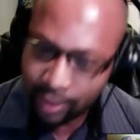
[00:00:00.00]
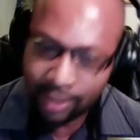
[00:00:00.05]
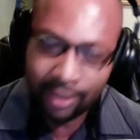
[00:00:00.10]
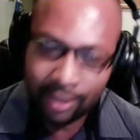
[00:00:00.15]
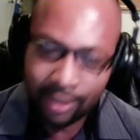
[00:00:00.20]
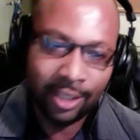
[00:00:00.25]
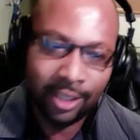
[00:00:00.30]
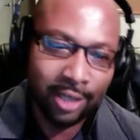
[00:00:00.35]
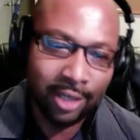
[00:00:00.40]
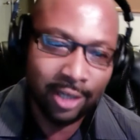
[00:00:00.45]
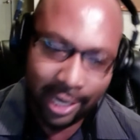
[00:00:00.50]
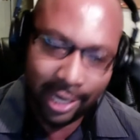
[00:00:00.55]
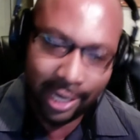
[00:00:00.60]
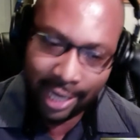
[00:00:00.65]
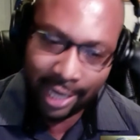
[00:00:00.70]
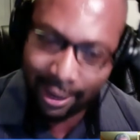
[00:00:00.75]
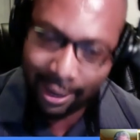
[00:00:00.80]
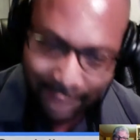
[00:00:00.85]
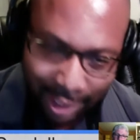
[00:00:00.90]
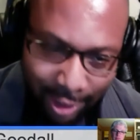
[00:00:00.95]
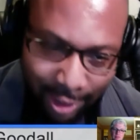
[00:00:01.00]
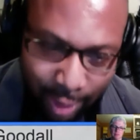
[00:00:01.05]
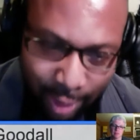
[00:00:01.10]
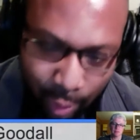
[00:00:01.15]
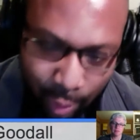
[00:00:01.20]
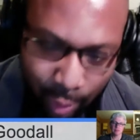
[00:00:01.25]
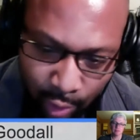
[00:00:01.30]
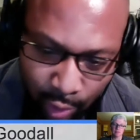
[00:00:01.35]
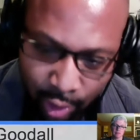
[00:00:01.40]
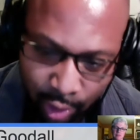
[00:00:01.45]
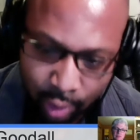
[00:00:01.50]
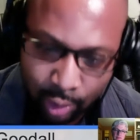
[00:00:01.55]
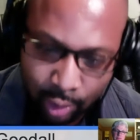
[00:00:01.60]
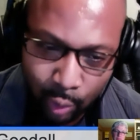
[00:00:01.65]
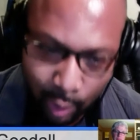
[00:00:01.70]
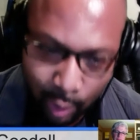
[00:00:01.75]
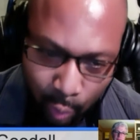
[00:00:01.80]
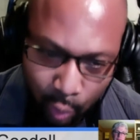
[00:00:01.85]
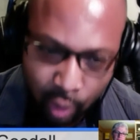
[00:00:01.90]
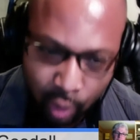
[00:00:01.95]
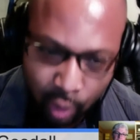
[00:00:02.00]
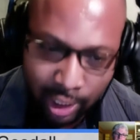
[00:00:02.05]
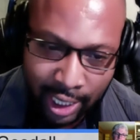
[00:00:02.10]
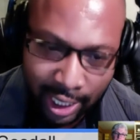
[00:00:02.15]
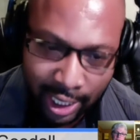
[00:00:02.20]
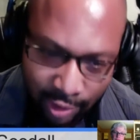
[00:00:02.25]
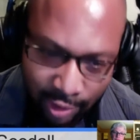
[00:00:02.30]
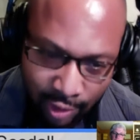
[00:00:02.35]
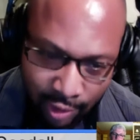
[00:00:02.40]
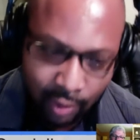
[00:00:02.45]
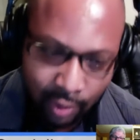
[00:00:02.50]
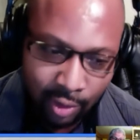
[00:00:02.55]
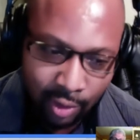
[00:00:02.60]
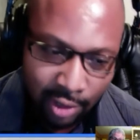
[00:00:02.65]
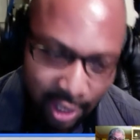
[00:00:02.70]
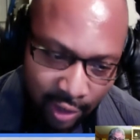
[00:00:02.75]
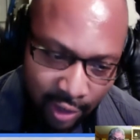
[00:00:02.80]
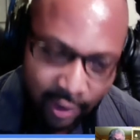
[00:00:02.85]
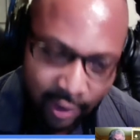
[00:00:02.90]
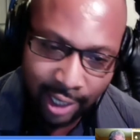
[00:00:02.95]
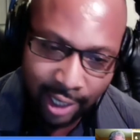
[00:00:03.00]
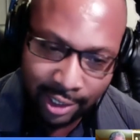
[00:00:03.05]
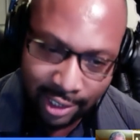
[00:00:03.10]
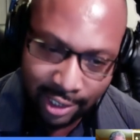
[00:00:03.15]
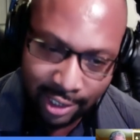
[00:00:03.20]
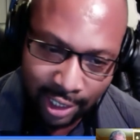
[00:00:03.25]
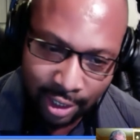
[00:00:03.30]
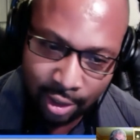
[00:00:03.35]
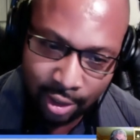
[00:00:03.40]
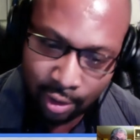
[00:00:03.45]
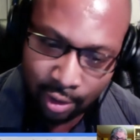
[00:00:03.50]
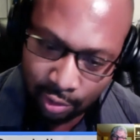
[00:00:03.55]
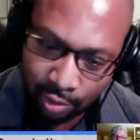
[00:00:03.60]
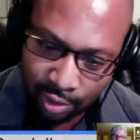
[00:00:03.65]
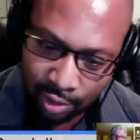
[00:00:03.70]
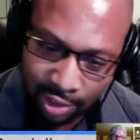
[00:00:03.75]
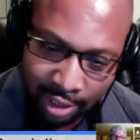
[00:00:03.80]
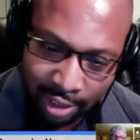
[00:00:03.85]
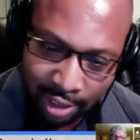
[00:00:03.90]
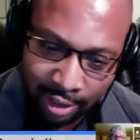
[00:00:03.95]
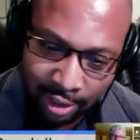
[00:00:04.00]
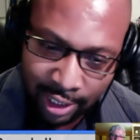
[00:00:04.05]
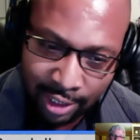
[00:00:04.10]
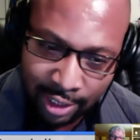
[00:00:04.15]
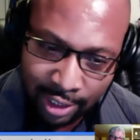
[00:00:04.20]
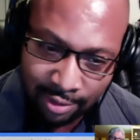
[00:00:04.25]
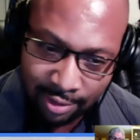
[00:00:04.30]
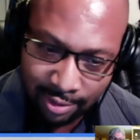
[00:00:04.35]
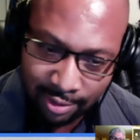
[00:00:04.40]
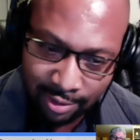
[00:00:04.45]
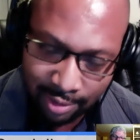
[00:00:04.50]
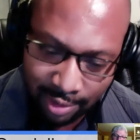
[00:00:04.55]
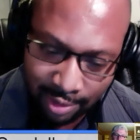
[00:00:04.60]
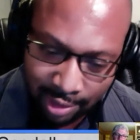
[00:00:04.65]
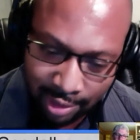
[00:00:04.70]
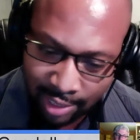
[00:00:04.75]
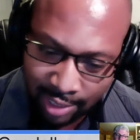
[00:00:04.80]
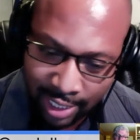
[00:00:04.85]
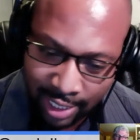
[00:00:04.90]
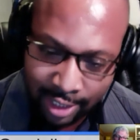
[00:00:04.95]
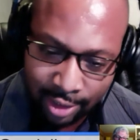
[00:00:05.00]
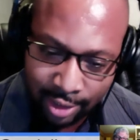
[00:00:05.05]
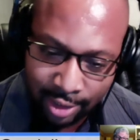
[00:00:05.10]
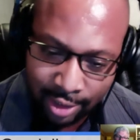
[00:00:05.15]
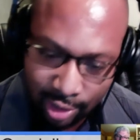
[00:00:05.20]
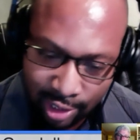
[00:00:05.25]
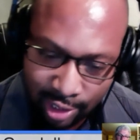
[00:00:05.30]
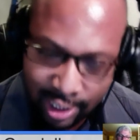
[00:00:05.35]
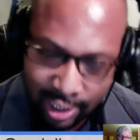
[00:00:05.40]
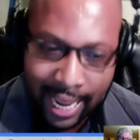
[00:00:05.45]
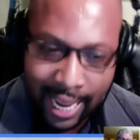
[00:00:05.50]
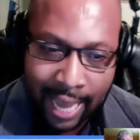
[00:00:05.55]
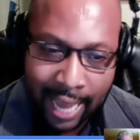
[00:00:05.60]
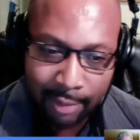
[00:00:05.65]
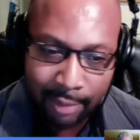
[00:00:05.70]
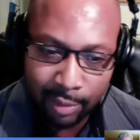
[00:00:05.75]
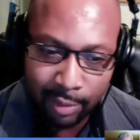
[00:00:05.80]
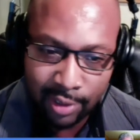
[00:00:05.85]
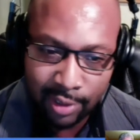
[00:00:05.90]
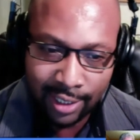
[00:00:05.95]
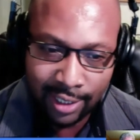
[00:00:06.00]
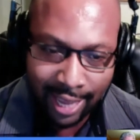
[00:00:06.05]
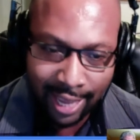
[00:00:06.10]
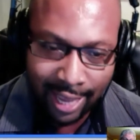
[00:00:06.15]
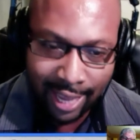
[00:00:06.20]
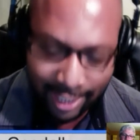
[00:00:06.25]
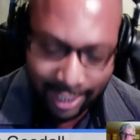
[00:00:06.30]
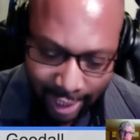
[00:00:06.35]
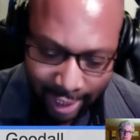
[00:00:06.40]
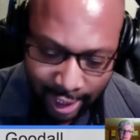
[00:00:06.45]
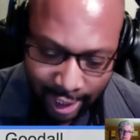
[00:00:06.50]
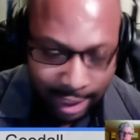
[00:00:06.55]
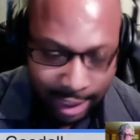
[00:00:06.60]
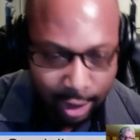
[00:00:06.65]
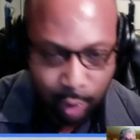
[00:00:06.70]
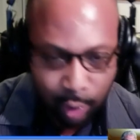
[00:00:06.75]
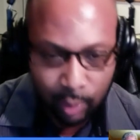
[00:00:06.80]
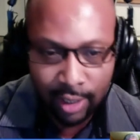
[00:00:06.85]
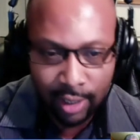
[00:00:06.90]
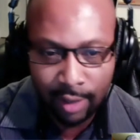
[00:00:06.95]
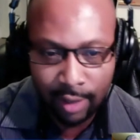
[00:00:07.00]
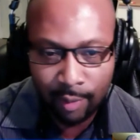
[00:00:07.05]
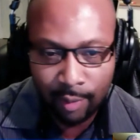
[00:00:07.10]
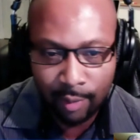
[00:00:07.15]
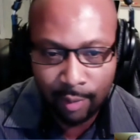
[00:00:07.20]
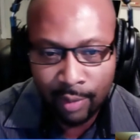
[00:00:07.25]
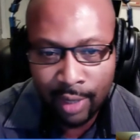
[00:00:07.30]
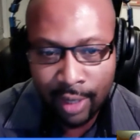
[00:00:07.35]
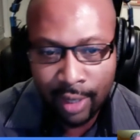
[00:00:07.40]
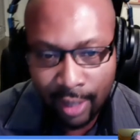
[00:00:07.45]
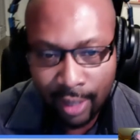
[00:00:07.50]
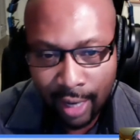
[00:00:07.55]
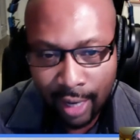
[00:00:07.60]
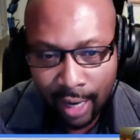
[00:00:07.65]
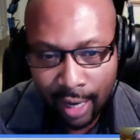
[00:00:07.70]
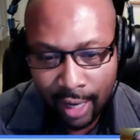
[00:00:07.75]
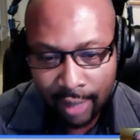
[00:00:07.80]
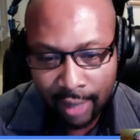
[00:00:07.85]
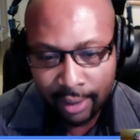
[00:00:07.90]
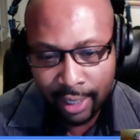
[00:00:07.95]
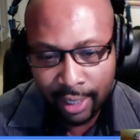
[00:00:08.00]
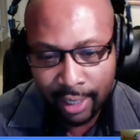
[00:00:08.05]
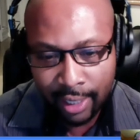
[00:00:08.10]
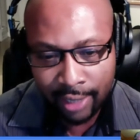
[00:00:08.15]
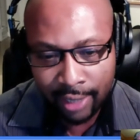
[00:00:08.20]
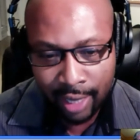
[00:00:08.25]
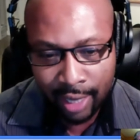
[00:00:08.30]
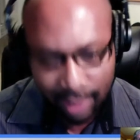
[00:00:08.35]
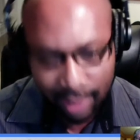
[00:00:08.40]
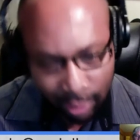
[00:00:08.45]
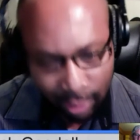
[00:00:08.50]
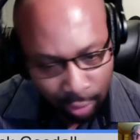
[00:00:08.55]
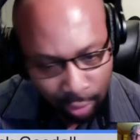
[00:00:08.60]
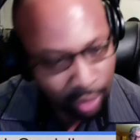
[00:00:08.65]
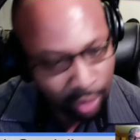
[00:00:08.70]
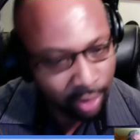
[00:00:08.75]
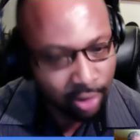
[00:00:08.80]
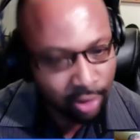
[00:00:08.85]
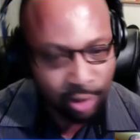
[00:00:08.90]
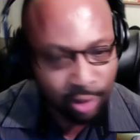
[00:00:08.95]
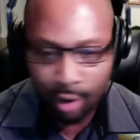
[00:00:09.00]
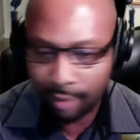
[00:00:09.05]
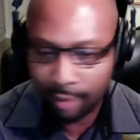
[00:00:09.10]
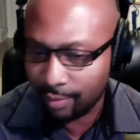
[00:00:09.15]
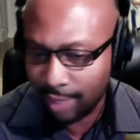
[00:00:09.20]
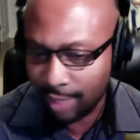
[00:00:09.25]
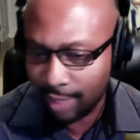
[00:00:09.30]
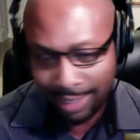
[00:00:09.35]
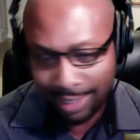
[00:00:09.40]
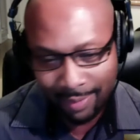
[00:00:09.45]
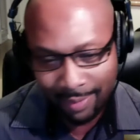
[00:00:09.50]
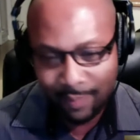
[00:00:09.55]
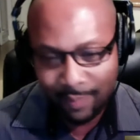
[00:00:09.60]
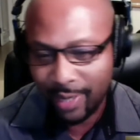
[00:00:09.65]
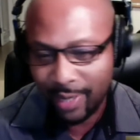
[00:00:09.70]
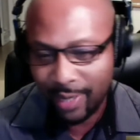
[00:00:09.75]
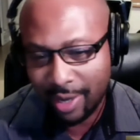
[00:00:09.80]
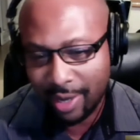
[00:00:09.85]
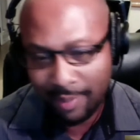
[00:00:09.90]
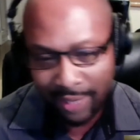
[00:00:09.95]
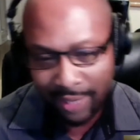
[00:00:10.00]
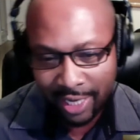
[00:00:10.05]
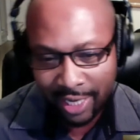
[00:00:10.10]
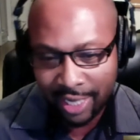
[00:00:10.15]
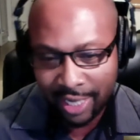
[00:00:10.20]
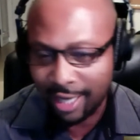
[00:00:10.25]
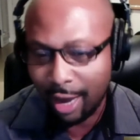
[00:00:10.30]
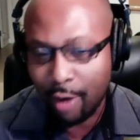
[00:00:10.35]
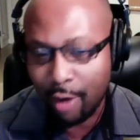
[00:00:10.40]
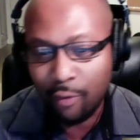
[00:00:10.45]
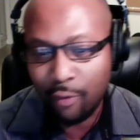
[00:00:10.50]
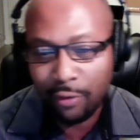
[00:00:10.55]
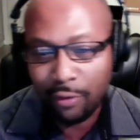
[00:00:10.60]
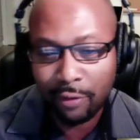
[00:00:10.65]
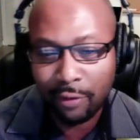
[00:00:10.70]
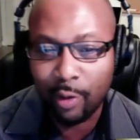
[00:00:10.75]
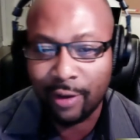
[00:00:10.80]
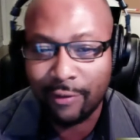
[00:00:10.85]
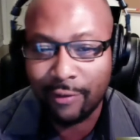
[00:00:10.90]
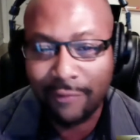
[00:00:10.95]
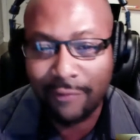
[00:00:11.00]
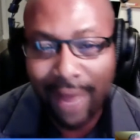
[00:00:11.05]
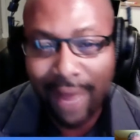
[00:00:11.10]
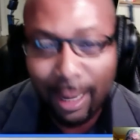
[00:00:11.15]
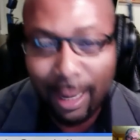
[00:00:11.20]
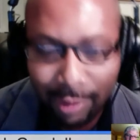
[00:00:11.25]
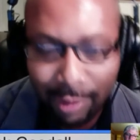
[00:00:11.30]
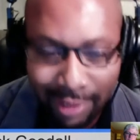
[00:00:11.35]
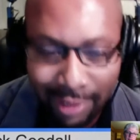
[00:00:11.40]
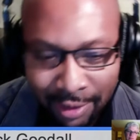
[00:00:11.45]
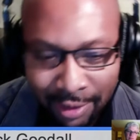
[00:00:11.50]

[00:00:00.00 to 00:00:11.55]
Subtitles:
You're gonna have to endure those one-word answers until suddenly the thing just snaps and it clicks with them, and they'll just start becoming an overflowing fount